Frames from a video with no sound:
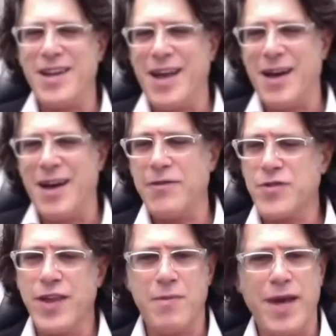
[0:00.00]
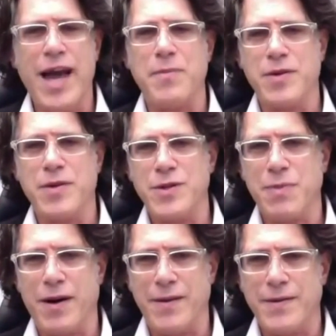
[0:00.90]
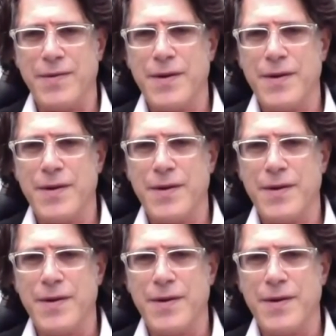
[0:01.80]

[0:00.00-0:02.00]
But after that, I'd be happy to respond.